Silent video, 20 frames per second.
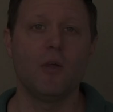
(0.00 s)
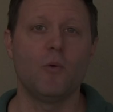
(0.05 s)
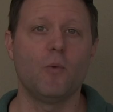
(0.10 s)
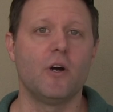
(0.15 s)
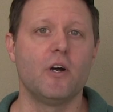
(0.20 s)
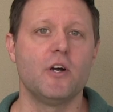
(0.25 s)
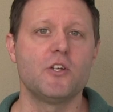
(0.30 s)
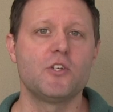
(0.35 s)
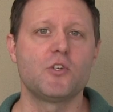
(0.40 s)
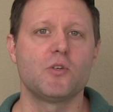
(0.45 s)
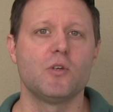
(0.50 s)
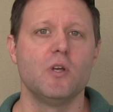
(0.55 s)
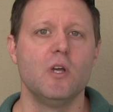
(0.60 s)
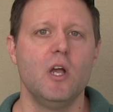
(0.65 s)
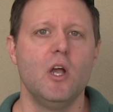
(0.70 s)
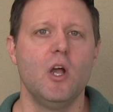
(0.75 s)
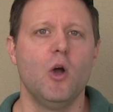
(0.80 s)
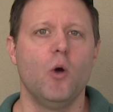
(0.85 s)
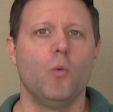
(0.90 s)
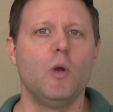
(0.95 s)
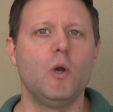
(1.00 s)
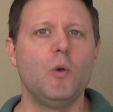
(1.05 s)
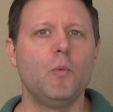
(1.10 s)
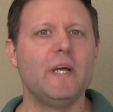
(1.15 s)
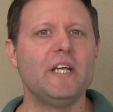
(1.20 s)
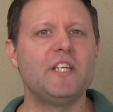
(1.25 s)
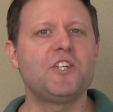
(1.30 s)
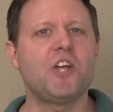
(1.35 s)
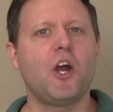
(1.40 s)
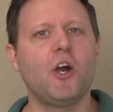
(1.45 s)
words, when
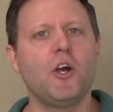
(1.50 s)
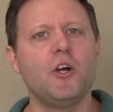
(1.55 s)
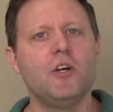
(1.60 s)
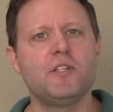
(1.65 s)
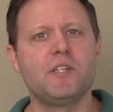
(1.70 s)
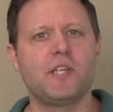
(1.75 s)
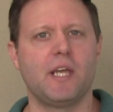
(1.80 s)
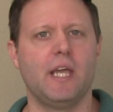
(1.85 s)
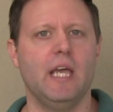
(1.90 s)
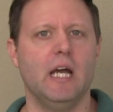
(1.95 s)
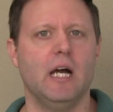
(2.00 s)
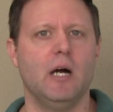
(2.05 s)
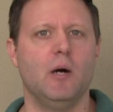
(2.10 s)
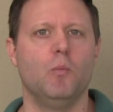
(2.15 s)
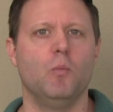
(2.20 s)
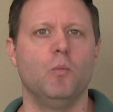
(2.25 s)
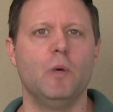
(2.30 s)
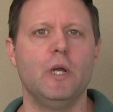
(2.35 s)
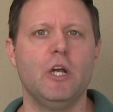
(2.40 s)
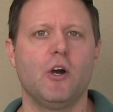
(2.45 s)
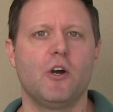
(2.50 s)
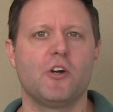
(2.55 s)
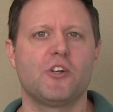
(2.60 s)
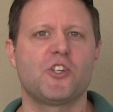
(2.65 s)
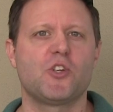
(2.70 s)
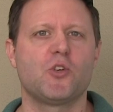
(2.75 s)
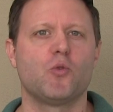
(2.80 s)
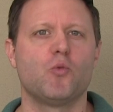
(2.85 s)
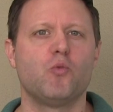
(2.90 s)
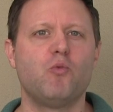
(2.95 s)
we turn to Him, we are
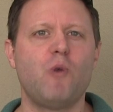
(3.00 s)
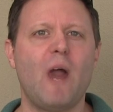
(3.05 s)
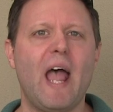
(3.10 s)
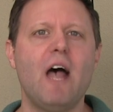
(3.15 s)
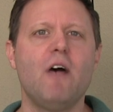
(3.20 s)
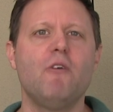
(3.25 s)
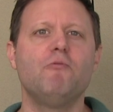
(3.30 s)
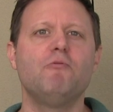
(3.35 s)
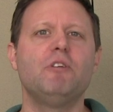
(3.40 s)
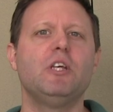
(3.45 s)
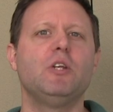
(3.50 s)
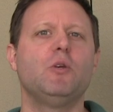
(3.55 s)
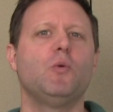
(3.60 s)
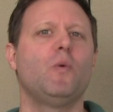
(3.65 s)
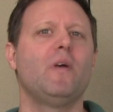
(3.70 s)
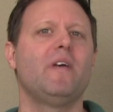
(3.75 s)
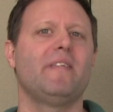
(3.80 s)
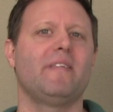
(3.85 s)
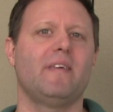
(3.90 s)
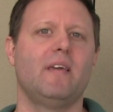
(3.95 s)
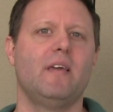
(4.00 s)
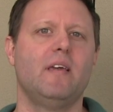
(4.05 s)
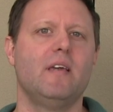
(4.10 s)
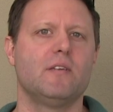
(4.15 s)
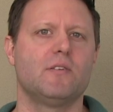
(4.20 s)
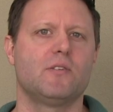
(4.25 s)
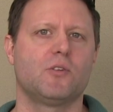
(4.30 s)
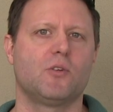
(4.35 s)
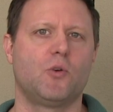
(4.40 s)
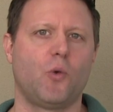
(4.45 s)
surrounded with
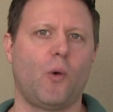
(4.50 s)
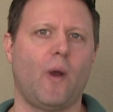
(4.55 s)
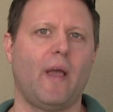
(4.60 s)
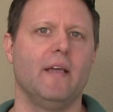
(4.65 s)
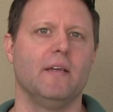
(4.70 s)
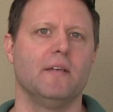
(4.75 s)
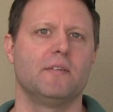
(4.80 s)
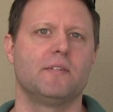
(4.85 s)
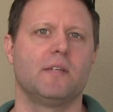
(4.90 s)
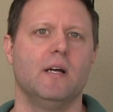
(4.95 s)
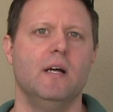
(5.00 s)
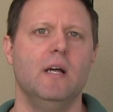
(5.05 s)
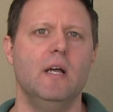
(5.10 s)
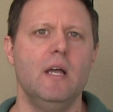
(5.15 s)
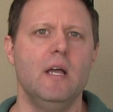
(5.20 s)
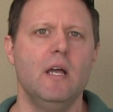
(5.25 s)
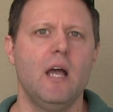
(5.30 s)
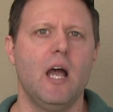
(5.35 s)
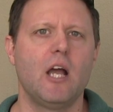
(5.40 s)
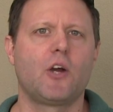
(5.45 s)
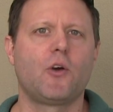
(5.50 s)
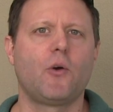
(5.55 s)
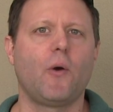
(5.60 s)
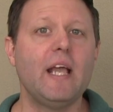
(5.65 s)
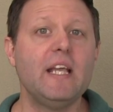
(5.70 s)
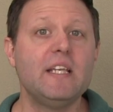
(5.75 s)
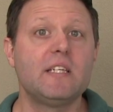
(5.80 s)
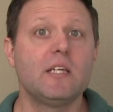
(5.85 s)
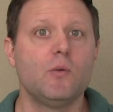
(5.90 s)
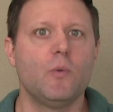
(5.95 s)
His grace, a
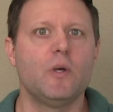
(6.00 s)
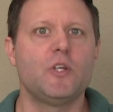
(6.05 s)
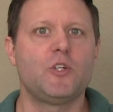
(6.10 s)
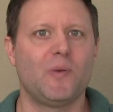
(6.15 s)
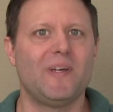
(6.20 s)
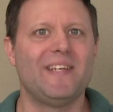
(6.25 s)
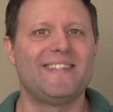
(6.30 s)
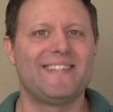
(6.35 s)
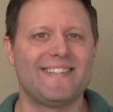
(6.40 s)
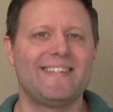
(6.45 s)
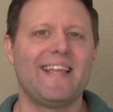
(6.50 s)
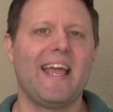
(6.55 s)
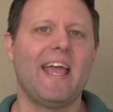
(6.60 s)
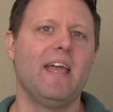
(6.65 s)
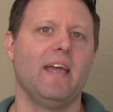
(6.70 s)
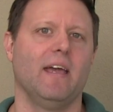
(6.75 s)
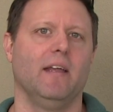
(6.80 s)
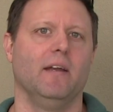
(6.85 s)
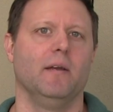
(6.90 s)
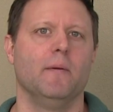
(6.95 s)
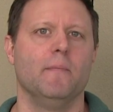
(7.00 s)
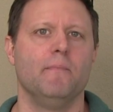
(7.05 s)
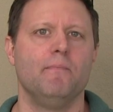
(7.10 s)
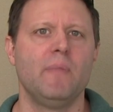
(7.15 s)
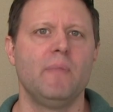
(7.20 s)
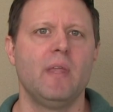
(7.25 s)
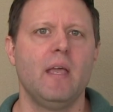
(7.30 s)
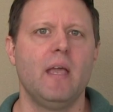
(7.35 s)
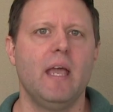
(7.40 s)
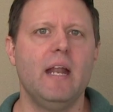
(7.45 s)
grace in which we stand.
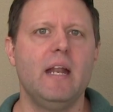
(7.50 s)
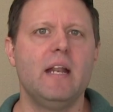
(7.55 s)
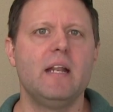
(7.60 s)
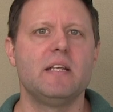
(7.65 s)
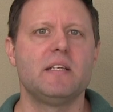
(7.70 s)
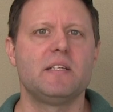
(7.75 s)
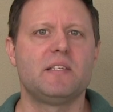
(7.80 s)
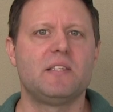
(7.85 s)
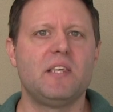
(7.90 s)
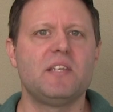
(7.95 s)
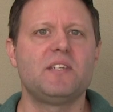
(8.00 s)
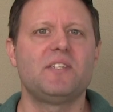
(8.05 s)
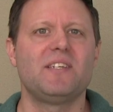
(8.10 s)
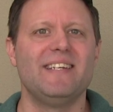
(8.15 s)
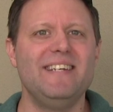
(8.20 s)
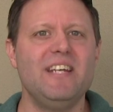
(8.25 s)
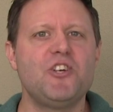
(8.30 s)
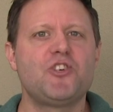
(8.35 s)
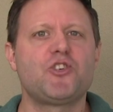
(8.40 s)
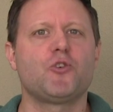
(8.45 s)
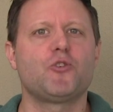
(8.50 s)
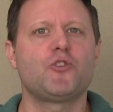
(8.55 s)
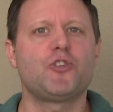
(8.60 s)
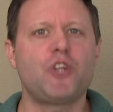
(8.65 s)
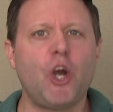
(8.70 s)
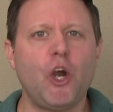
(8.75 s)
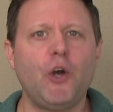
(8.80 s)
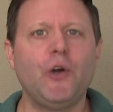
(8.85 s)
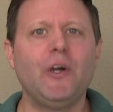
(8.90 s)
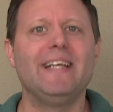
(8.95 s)
And it is this initial
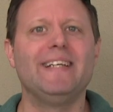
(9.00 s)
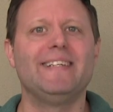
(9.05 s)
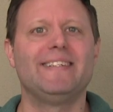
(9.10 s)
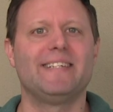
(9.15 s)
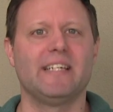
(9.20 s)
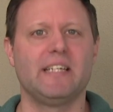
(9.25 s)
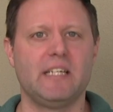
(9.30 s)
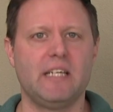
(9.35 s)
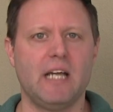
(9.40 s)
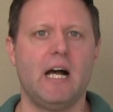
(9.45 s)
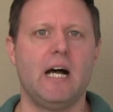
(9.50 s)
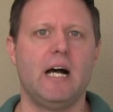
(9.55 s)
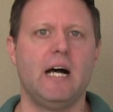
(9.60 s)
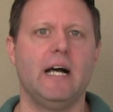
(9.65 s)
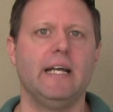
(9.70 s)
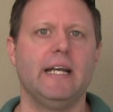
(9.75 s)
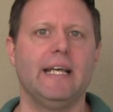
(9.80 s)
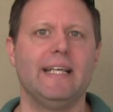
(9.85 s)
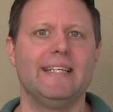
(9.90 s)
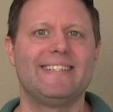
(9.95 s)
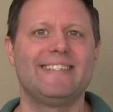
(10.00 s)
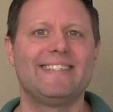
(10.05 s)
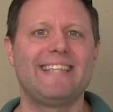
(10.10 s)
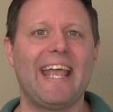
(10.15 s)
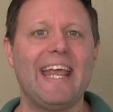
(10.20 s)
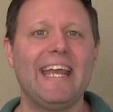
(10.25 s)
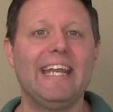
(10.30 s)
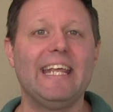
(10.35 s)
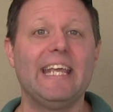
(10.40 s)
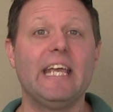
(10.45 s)
turning to God and
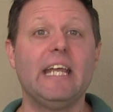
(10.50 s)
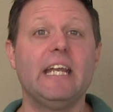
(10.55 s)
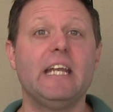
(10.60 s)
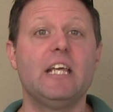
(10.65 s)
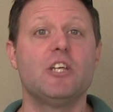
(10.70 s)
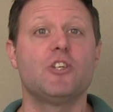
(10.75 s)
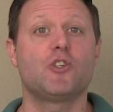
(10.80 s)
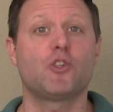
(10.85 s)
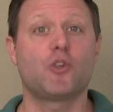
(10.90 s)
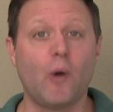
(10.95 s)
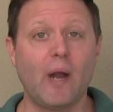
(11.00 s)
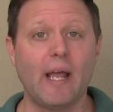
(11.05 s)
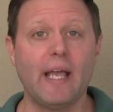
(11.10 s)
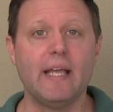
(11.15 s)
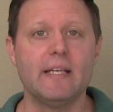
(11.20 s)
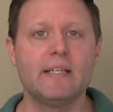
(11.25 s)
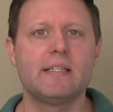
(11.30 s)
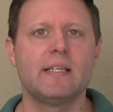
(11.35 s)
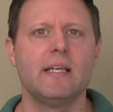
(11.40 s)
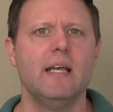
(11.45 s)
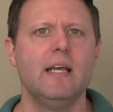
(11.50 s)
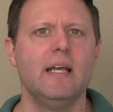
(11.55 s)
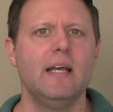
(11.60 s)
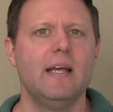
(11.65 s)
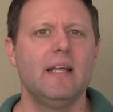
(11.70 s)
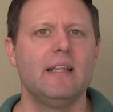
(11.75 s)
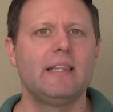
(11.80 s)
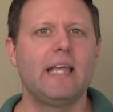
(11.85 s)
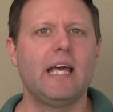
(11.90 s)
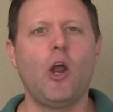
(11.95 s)
standing in His grace
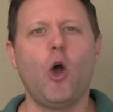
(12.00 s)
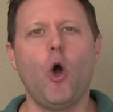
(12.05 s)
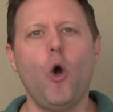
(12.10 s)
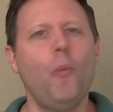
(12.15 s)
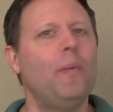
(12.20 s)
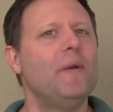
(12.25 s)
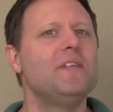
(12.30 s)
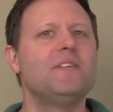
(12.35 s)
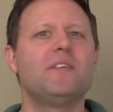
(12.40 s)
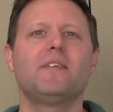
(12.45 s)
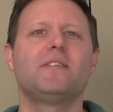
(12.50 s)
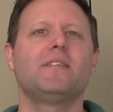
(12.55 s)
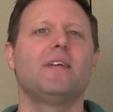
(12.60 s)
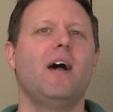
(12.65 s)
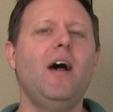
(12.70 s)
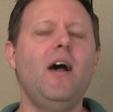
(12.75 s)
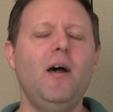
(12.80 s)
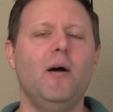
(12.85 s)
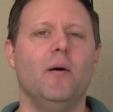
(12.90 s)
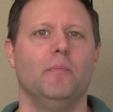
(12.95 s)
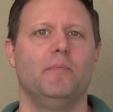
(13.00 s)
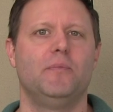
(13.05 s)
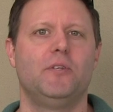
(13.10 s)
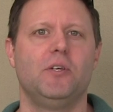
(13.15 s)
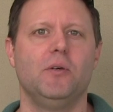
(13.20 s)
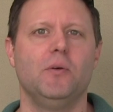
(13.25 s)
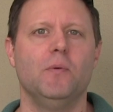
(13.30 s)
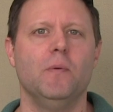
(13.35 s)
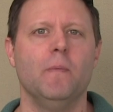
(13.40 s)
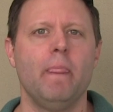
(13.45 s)
that opens us up
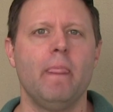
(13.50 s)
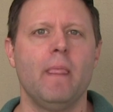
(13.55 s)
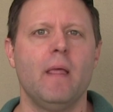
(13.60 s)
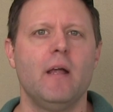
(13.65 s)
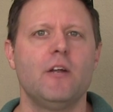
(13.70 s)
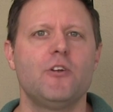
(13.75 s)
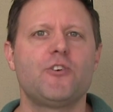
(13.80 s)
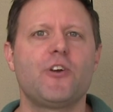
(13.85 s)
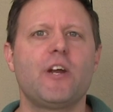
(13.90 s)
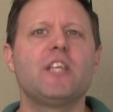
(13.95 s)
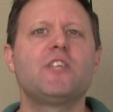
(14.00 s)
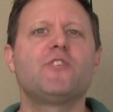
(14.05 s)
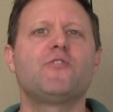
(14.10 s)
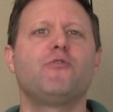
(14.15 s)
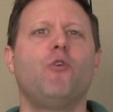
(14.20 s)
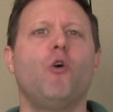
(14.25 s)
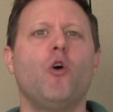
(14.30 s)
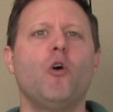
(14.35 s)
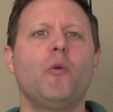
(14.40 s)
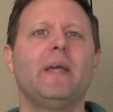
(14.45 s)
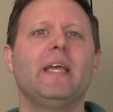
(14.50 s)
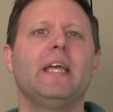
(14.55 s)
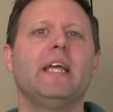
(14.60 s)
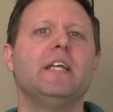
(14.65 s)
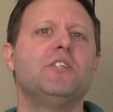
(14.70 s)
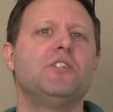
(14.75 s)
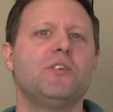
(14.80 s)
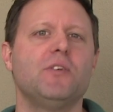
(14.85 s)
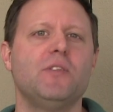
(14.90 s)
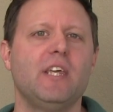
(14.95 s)
to transforming
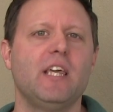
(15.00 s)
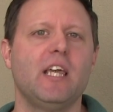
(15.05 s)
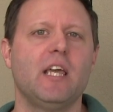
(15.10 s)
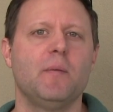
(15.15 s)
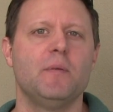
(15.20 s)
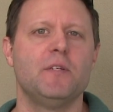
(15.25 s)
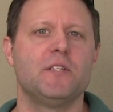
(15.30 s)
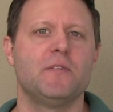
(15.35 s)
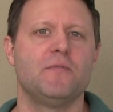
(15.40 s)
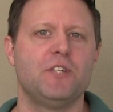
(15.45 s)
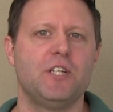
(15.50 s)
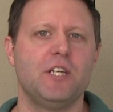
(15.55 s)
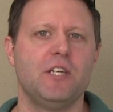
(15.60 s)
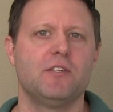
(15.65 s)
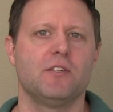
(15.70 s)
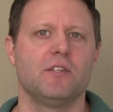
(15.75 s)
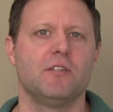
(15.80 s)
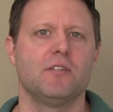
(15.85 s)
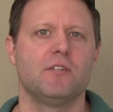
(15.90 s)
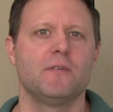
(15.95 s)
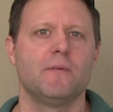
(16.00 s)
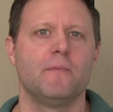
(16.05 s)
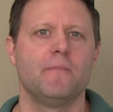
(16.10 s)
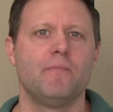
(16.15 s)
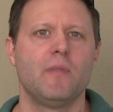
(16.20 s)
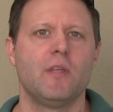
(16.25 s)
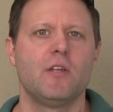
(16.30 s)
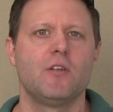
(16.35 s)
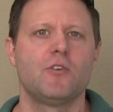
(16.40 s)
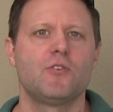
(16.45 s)
into the image of Jesus,
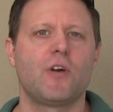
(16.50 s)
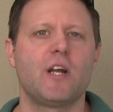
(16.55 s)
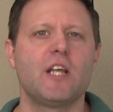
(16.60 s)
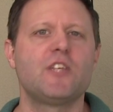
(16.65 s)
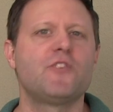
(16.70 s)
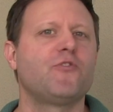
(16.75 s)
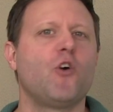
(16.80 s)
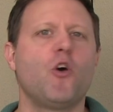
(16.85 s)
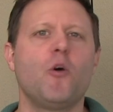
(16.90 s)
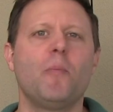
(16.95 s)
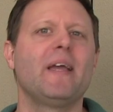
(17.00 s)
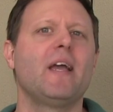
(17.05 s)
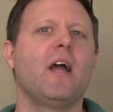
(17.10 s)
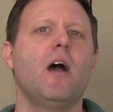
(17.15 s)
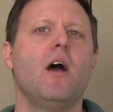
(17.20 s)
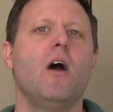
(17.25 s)
transforming our